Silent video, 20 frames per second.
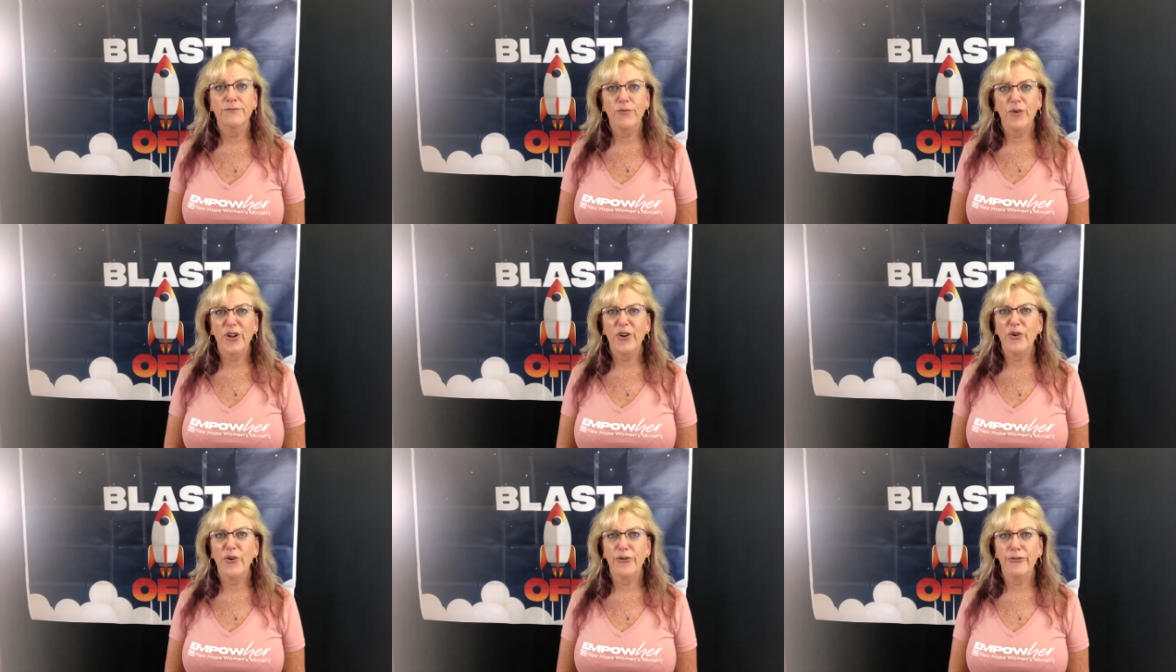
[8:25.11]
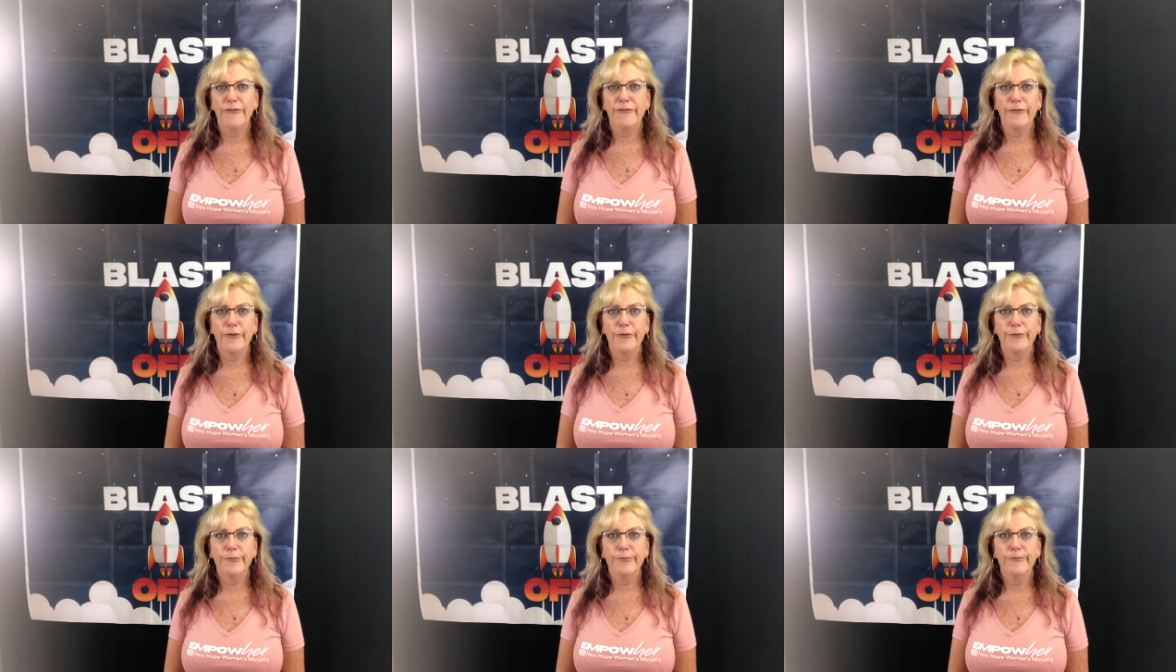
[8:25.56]
What Earth
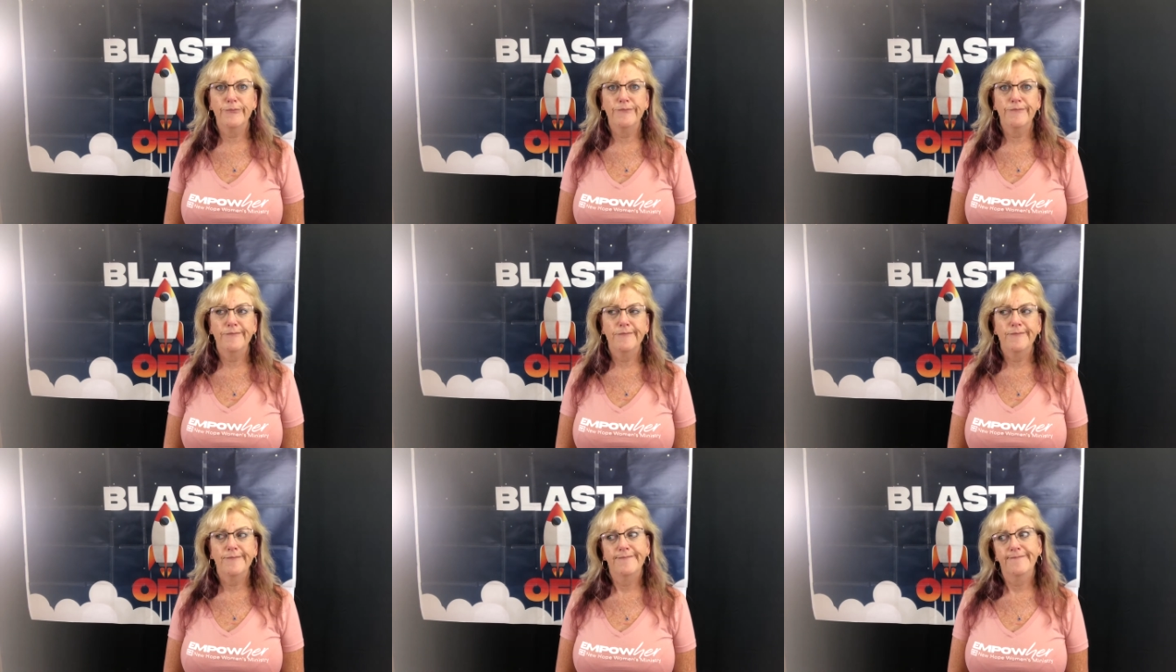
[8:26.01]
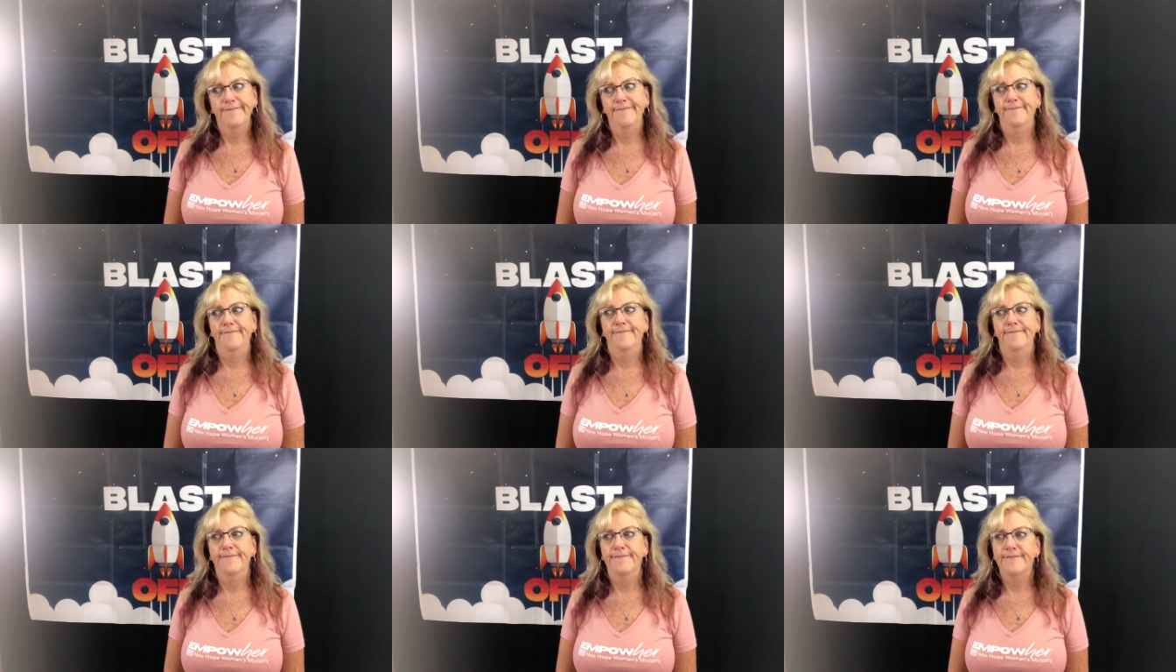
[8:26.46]

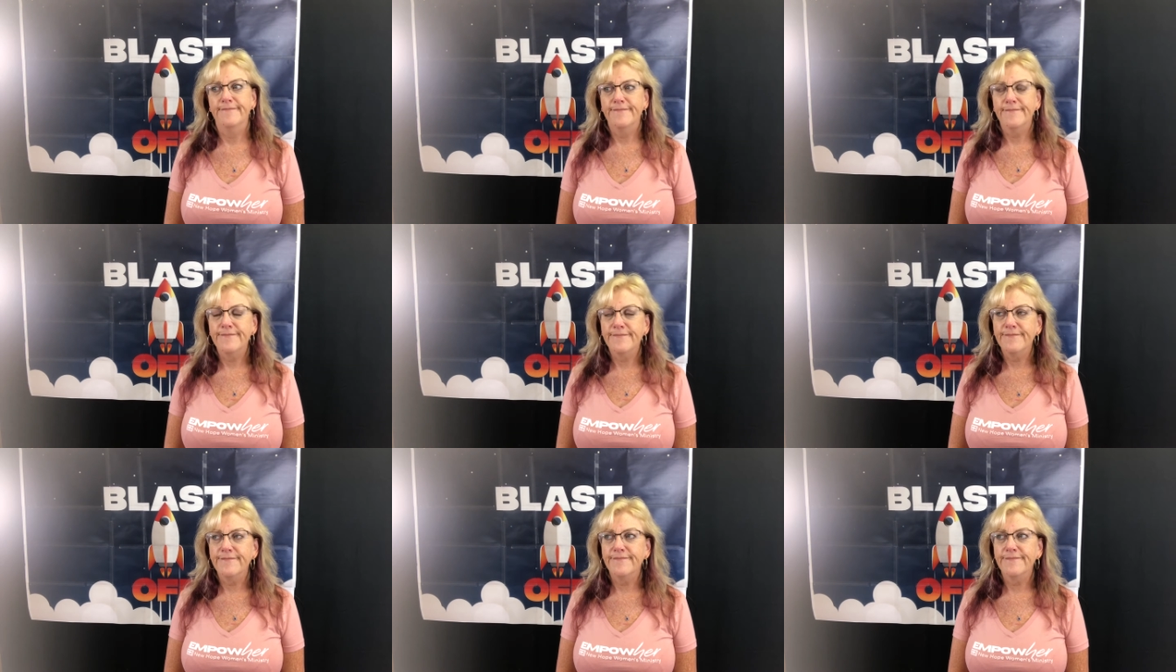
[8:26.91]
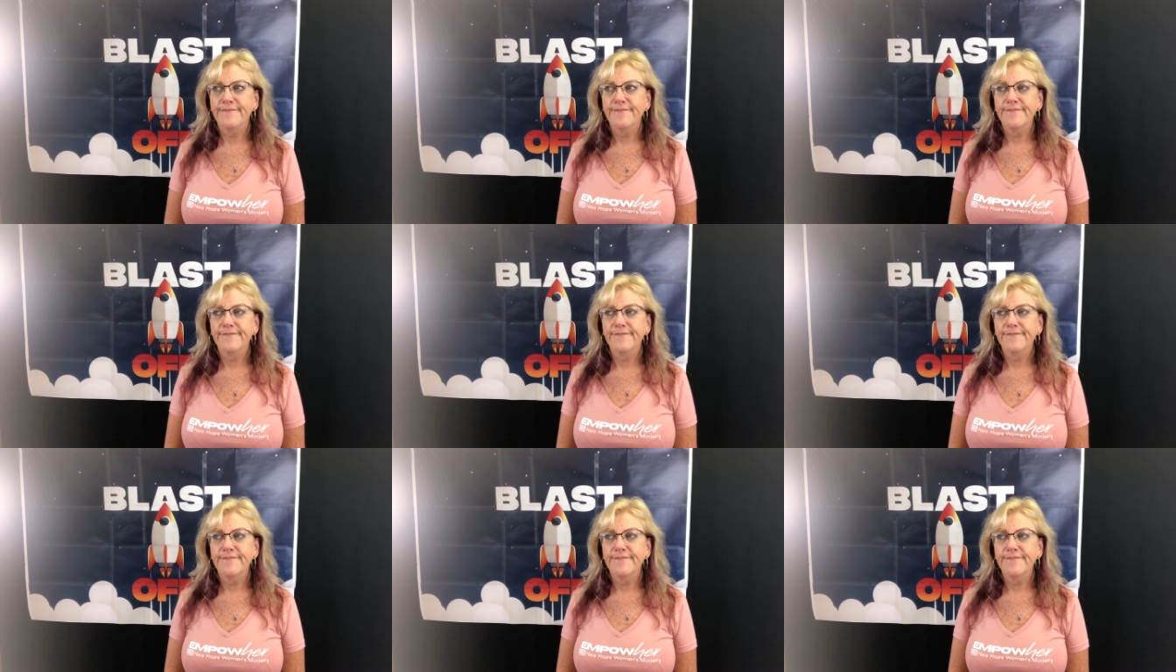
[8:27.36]
food?